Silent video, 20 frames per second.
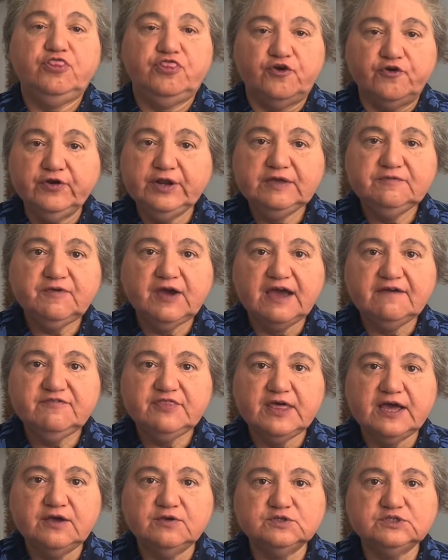
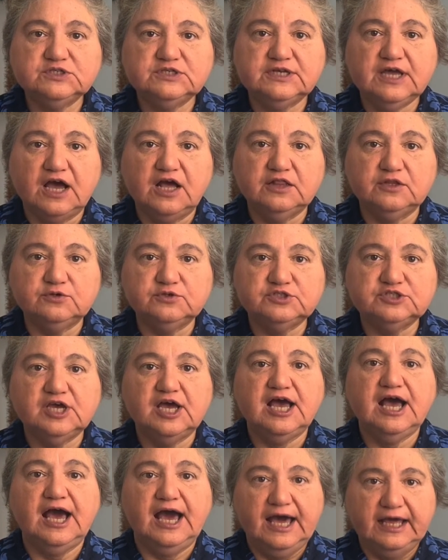$35,000
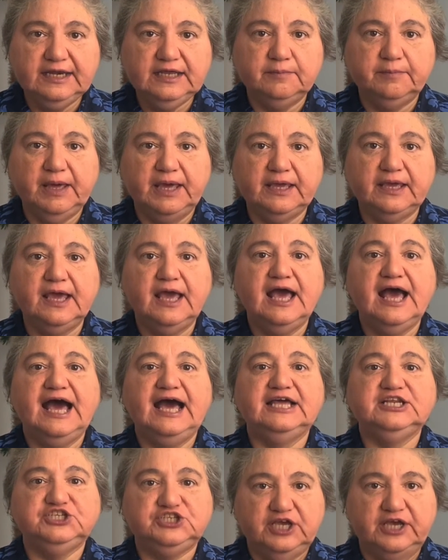on eBay
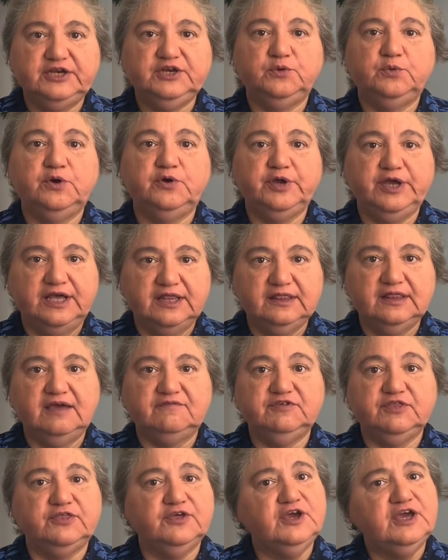on January
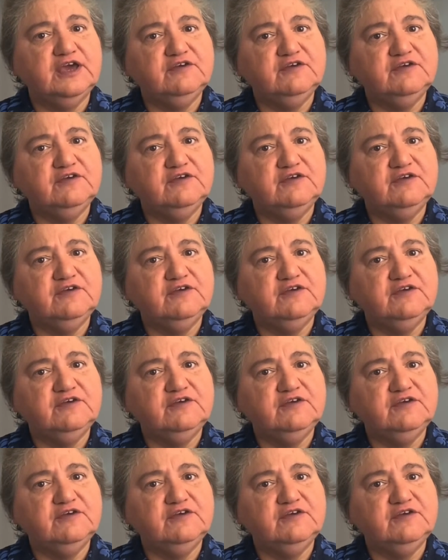11th.